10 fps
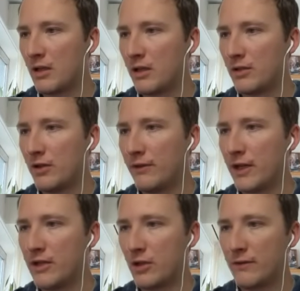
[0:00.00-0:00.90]
do you ever
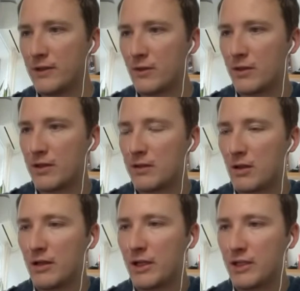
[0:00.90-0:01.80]
get nervous doing these
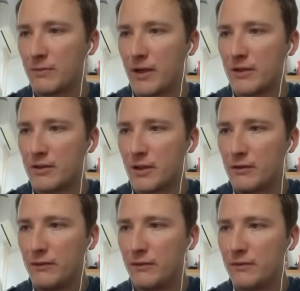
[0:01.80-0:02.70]
long hikes by
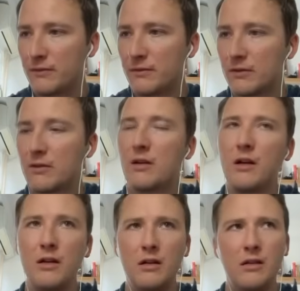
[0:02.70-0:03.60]
yourself?
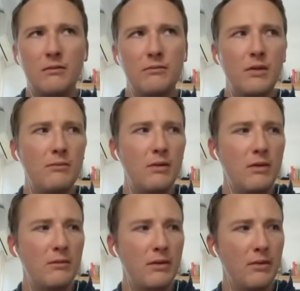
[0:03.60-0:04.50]
I
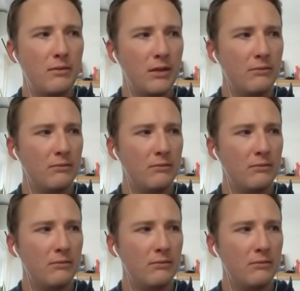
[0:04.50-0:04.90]
don't